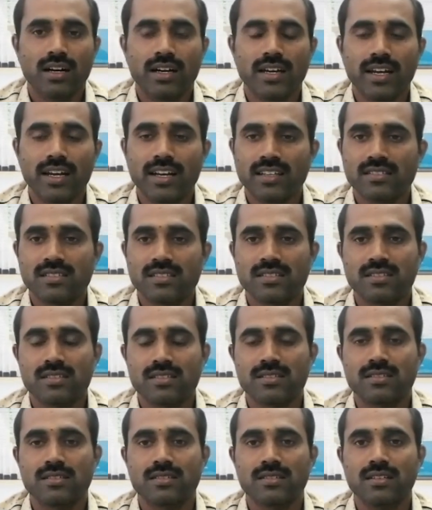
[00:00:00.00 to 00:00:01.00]
it is
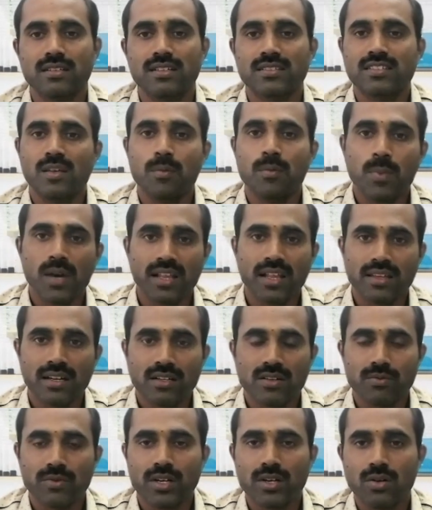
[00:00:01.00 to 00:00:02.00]
simply
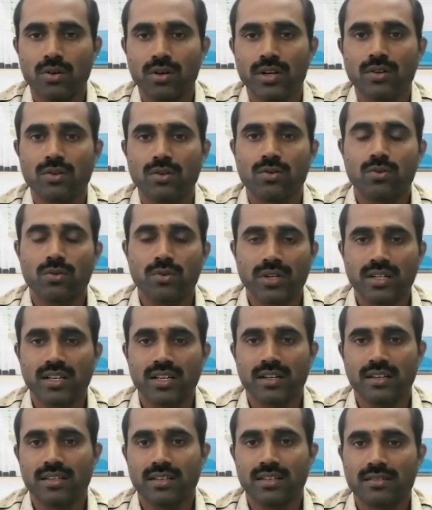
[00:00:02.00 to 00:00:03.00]
that we no need to do it
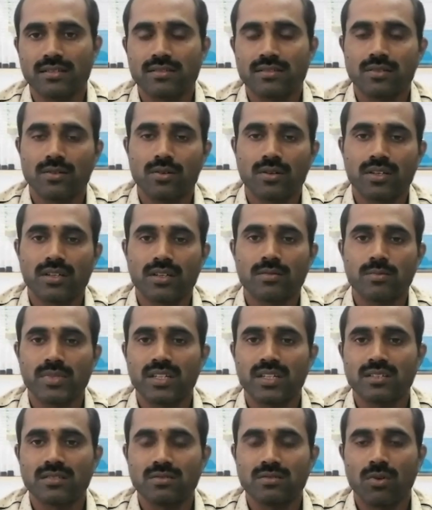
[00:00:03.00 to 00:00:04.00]
anymore. Okay,
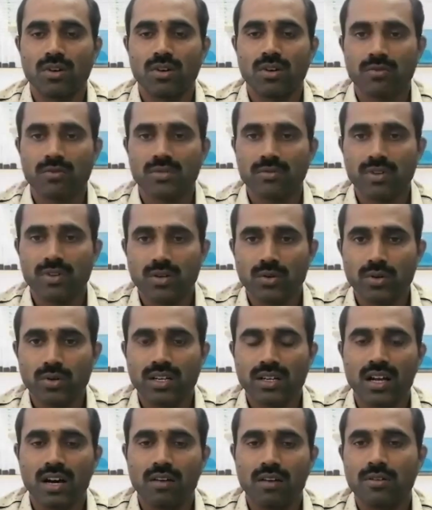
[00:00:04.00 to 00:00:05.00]
because whatever we do it
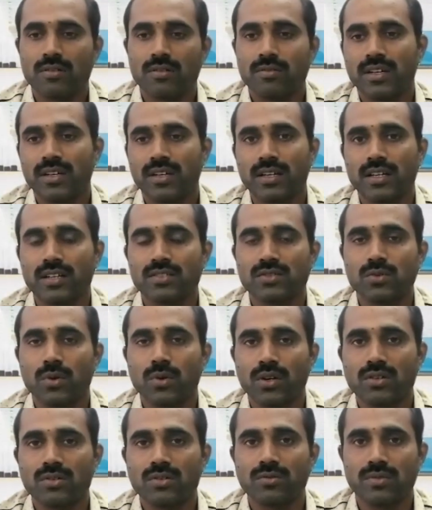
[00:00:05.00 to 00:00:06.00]
in our way, it is
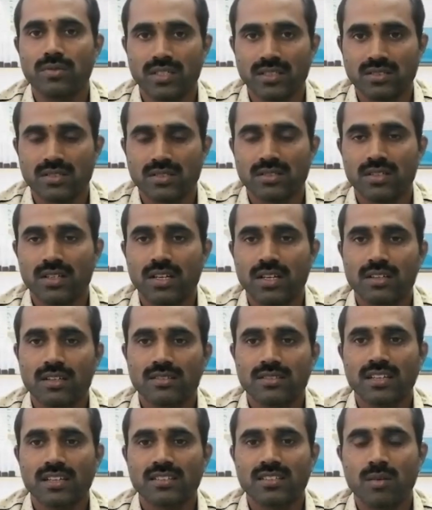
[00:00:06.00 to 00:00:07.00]
going to waste.
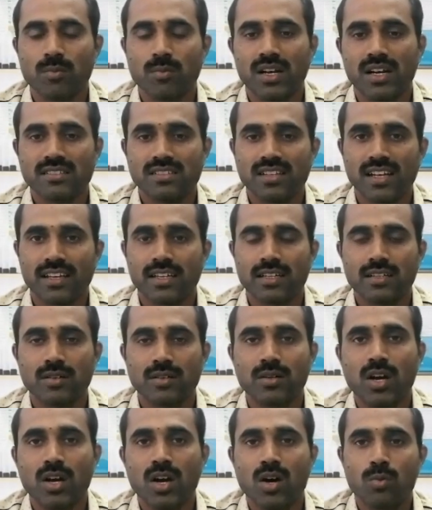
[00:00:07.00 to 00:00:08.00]
For example, it's like
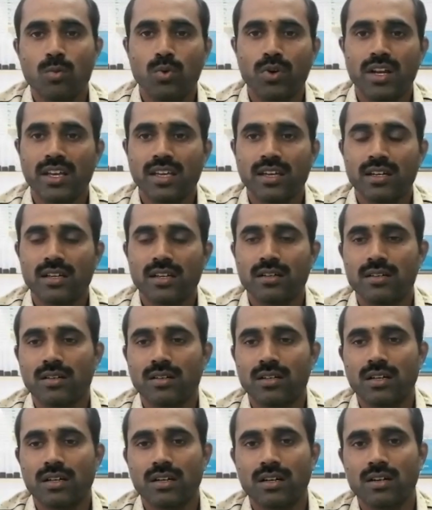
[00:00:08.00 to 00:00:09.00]
putting
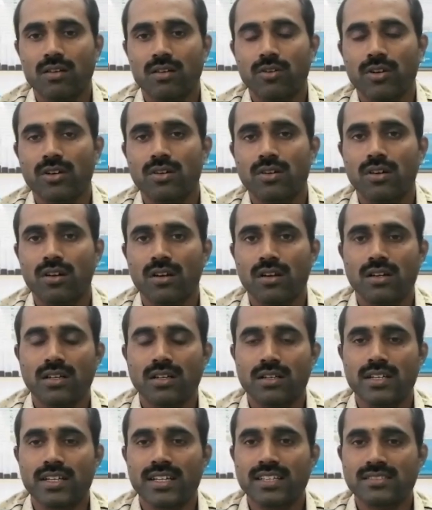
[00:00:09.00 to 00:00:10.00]
a what we call a
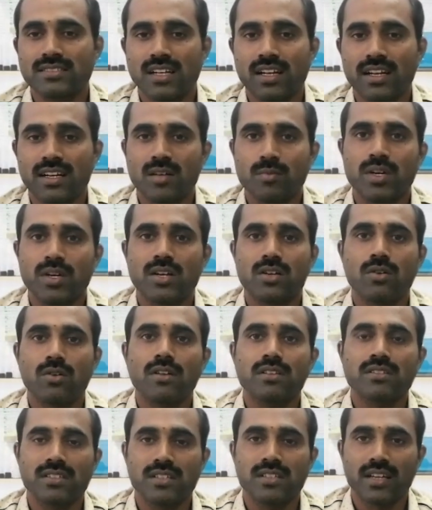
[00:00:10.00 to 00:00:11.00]
diesel in a petrol
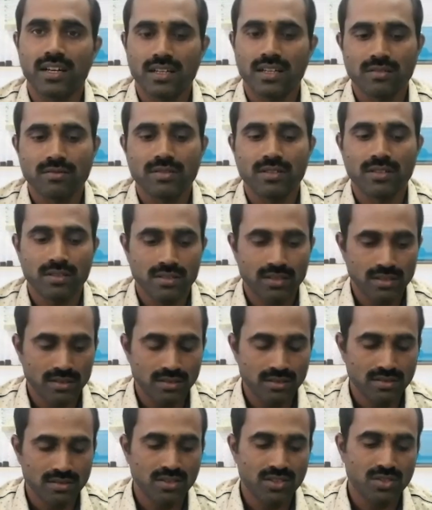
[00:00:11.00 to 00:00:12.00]
engine kind of
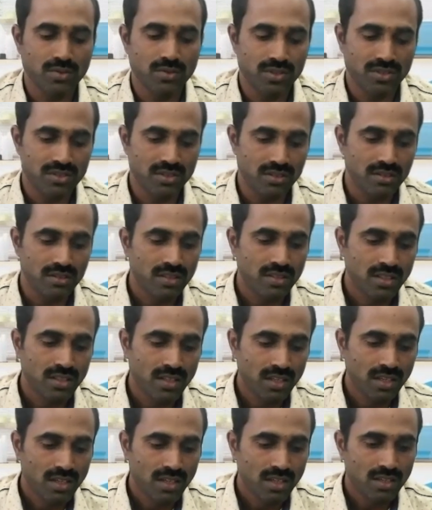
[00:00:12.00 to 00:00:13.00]
a situation.
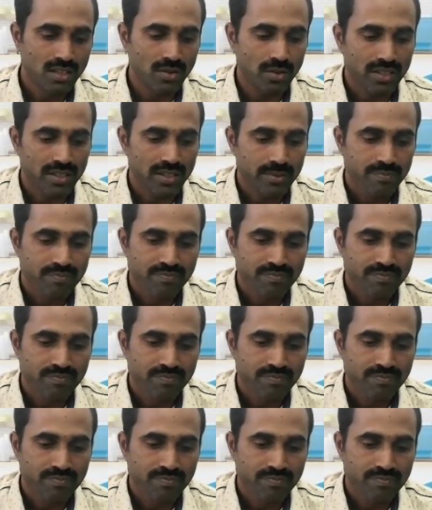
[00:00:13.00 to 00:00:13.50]
Okay.